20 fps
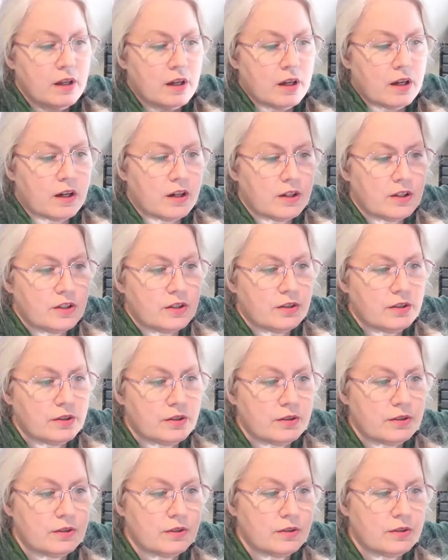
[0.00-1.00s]
Are
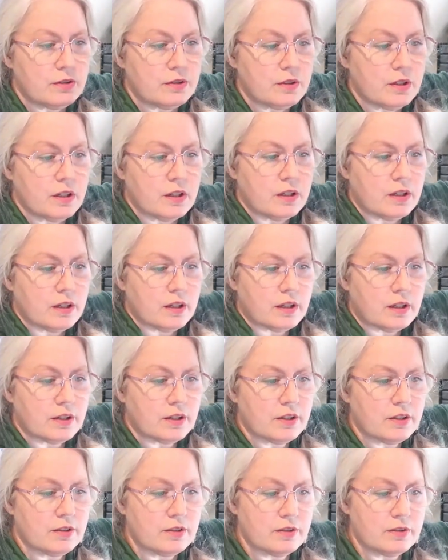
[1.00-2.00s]
you
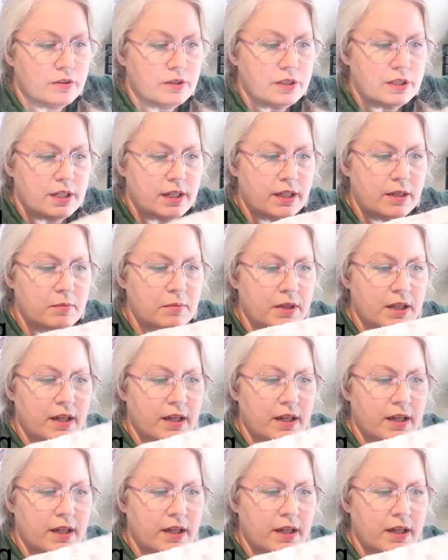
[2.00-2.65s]
team